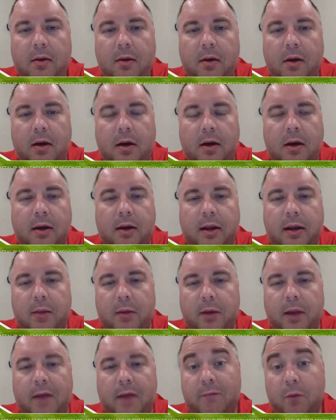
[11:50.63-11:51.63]
Again,
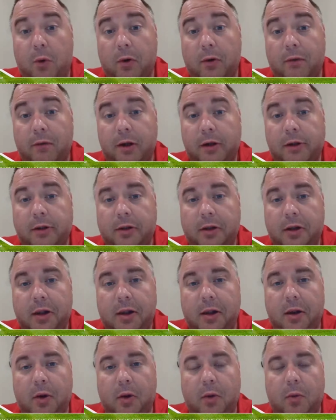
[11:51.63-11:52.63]
we have 4 divisions,
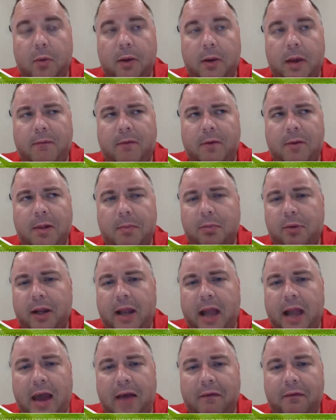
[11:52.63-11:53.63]
so we have a
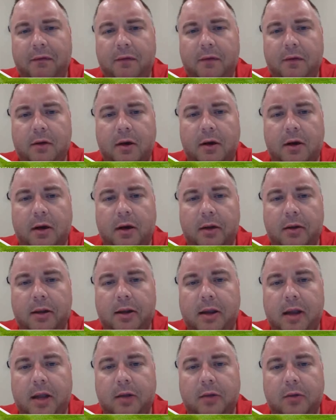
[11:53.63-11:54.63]
split half
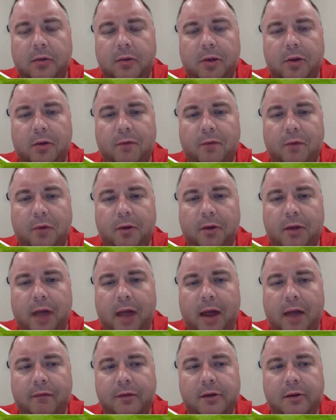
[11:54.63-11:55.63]
scheduled. So first
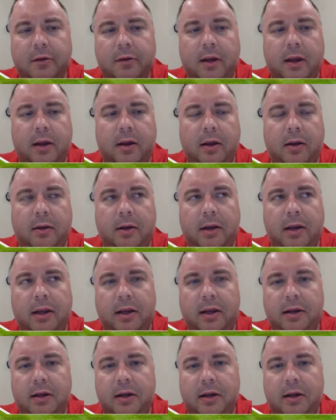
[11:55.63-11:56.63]
half
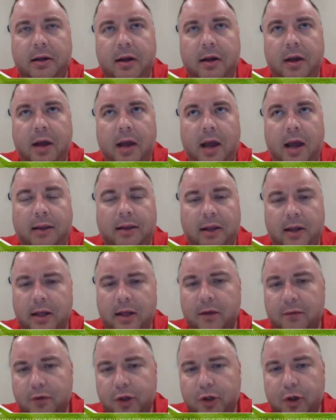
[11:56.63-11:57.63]
ended at the
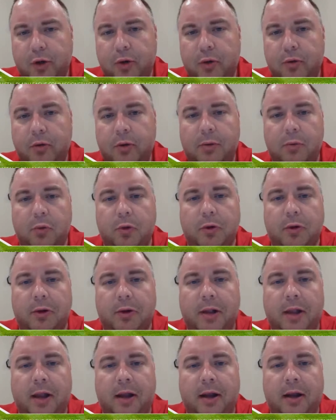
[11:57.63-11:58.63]
end of June. We're in the
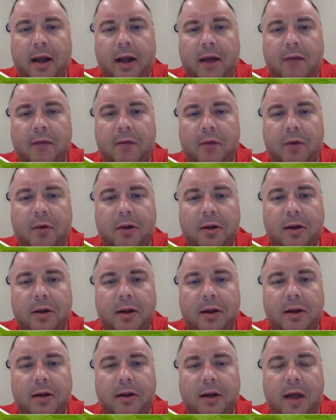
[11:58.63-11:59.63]
second half of our
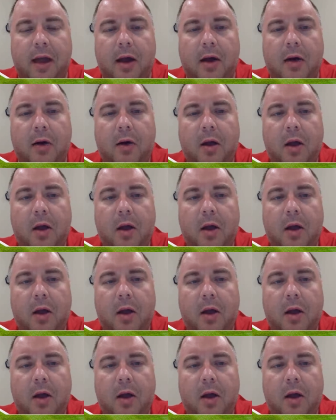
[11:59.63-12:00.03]
season now.